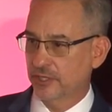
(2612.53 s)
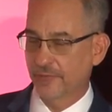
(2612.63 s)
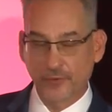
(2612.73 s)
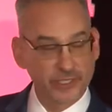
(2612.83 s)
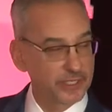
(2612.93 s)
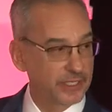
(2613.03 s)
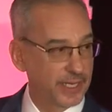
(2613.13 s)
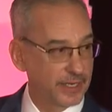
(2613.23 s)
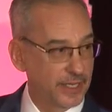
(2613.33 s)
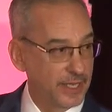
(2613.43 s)
If we can
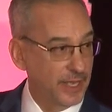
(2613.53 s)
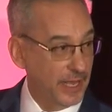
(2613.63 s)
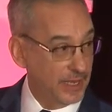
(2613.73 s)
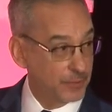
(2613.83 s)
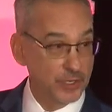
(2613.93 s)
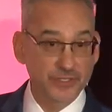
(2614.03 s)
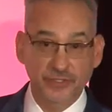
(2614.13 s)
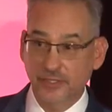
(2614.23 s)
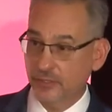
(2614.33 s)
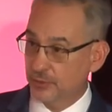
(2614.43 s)
get a
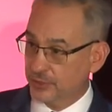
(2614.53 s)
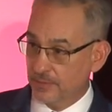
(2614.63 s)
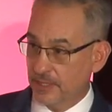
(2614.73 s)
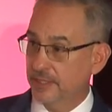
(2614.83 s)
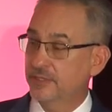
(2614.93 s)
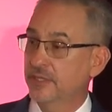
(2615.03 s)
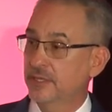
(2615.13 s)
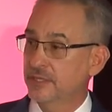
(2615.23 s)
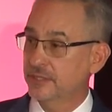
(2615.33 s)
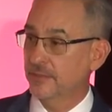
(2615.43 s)
president who's committed to
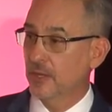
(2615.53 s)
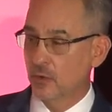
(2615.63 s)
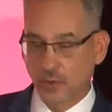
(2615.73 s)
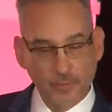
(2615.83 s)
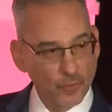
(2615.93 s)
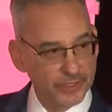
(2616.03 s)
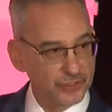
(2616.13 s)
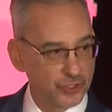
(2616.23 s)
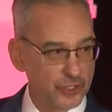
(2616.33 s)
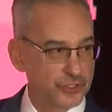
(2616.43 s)
this, who appoints
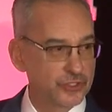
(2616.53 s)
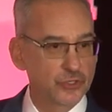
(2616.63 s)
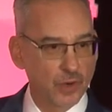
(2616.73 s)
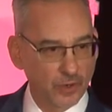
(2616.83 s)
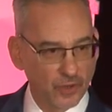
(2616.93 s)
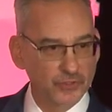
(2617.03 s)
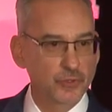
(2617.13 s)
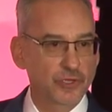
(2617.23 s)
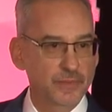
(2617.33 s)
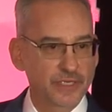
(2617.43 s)
judges who are also
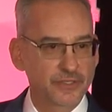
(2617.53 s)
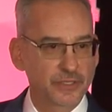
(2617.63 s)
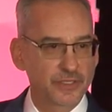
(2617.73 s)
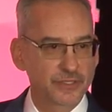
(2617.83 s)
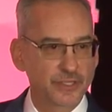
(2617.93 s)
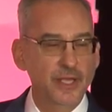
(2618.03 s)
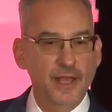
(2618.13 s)
committed to this,